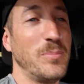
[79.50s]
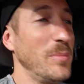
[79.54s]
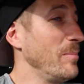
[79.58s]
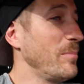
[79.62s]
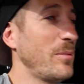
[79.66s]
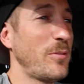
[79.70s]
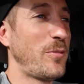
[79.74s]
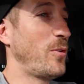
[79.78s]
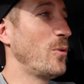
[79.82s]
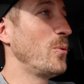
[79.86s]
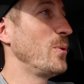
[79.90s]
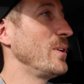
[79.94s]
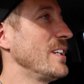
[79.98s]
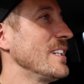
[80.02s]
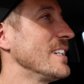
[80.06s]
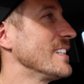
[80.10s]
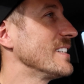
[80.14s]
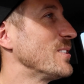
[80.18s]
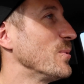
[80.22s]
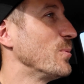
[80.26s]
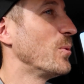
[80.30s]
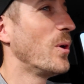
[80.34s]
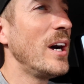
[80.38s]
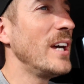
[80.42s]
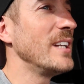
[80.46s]
even before we get
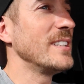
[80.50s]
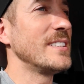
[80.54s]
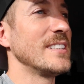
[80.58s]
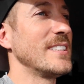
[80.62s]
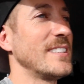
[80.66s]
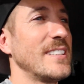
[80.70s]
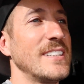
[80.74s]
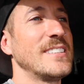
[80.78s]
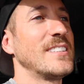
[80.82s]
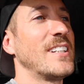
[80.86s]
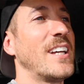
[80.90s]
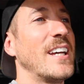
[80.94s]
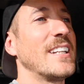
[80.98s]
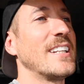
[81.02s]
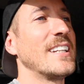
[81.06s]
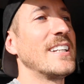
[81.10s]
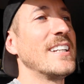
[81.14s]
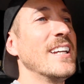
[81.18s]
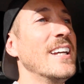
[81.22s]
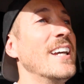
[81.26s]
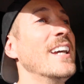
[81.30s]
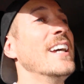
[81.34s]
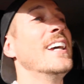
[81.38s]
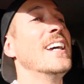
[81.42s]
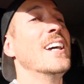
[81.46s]
into why is this
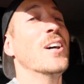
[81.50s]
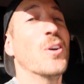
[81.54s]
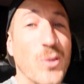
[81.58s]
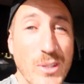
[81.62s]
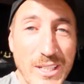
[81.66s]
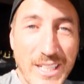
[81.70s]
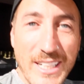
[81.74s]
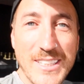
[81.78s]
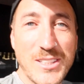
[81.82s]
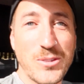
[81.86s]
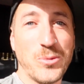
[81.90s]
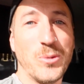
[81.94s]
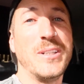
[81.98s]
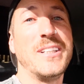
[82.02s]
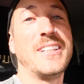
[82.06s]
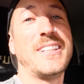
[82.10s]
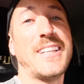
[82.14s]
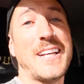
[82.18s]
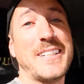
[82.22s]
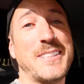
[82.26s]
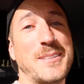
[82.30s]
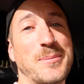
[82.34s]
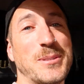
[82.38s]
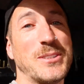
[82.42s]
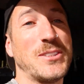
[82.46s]
exciting, we hit
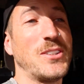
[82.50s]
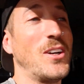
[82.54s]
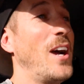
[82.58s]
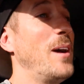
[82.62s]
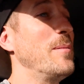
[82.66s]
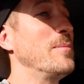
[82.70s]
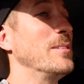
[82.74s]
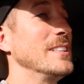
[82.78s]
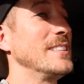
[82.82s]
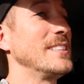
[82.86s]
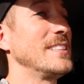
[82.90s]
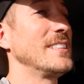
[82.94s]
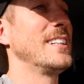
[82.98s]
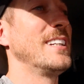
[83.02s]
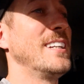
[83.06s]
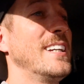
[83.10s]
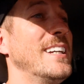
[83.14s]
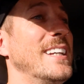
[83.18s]
20k subscribers.